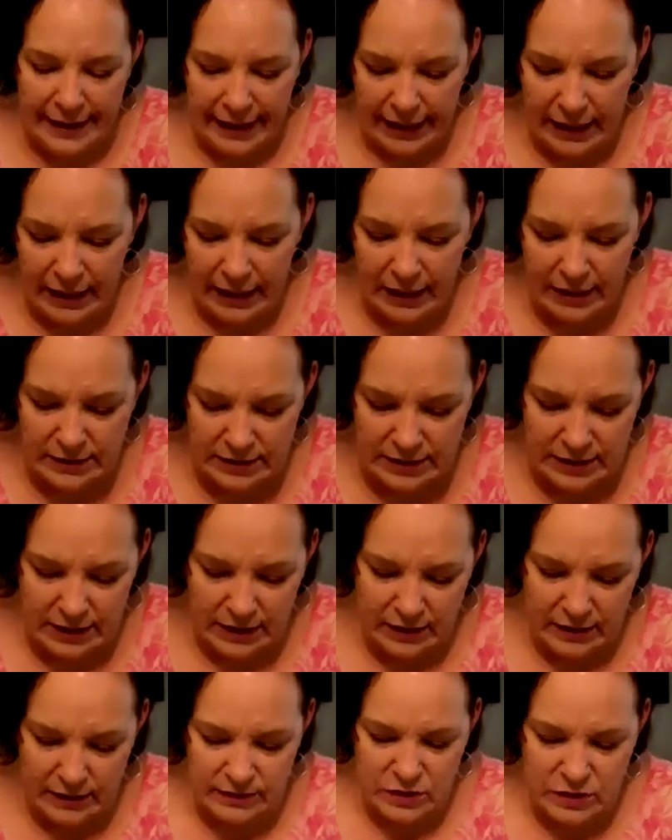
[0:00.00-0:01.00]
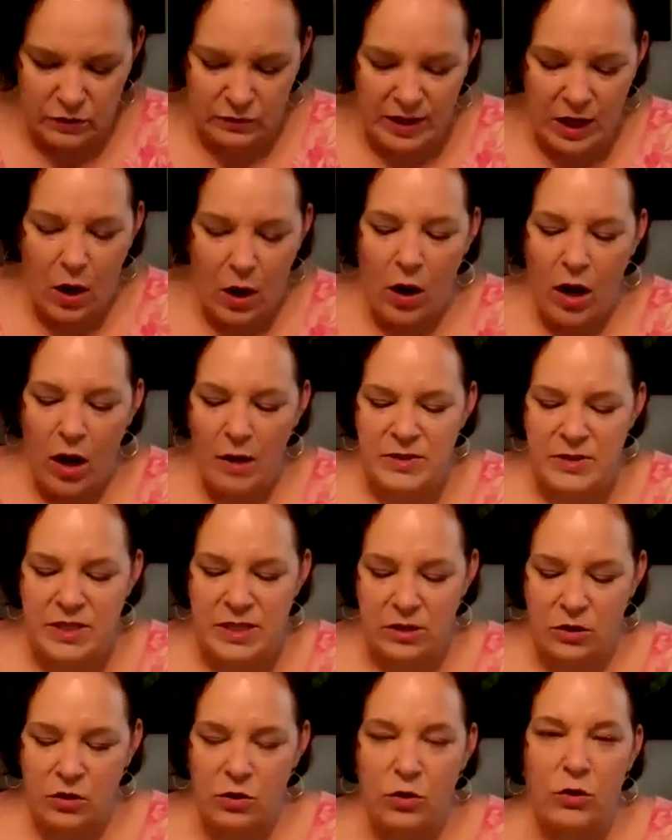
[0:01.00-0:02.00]
And so the
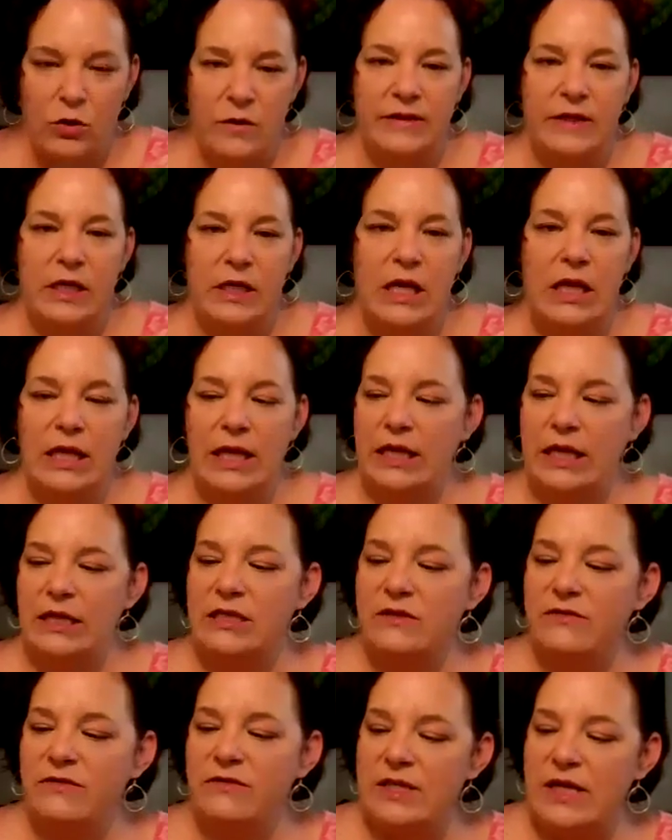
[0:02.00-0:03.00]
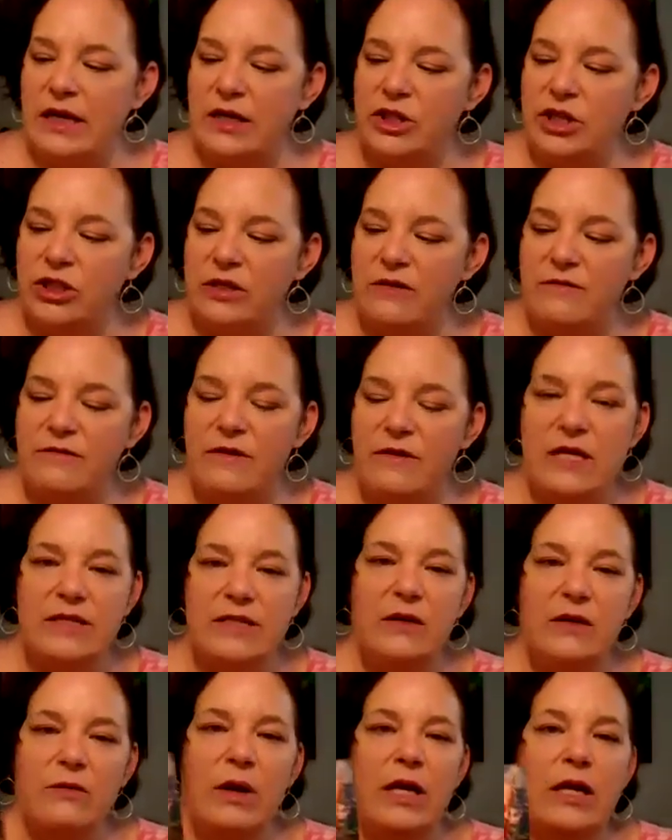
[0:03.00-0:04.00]
obstacle that the collective is actually
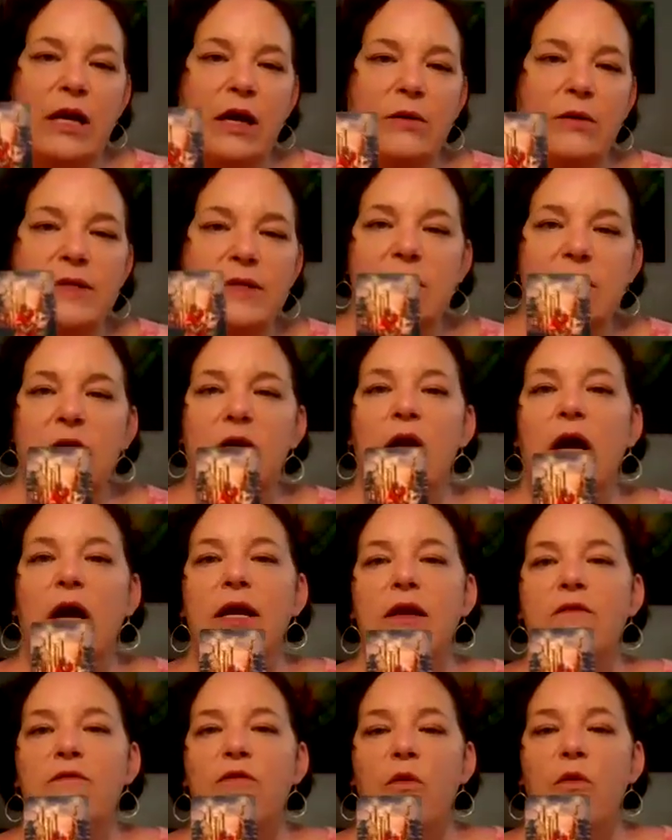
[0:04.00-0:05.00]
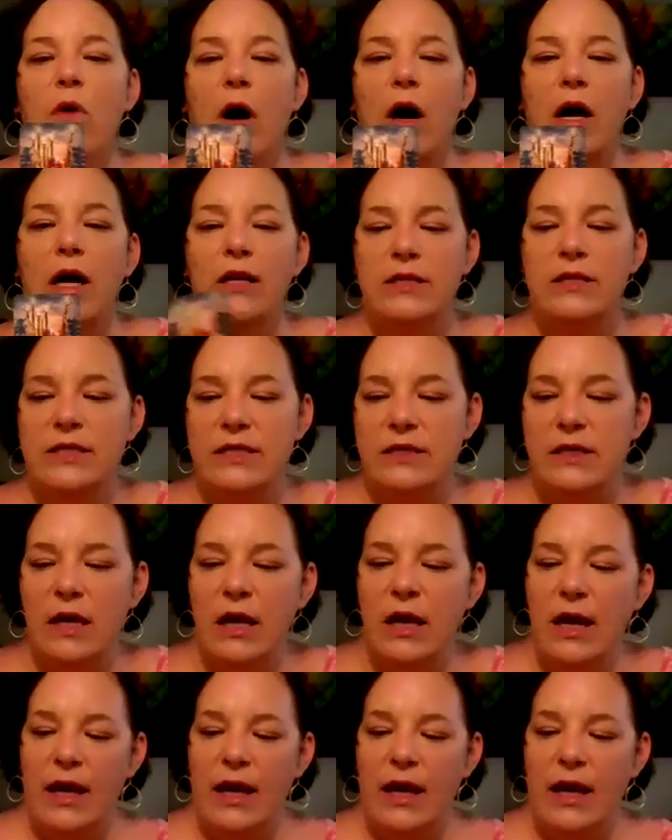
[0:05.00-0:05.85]
facing right now is the Nine of Wands.